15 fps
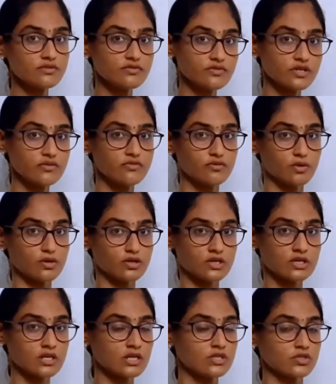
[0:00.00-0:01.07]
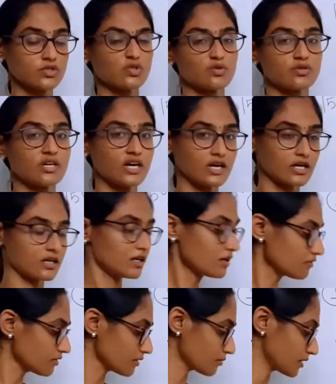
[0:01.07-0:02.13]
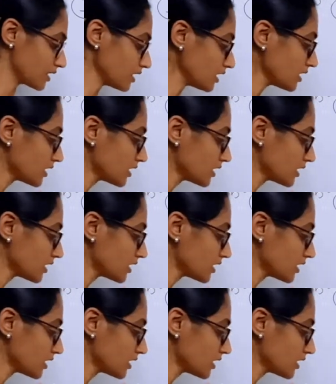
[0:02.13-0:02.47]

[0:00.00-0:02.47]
50 volt. So the error will be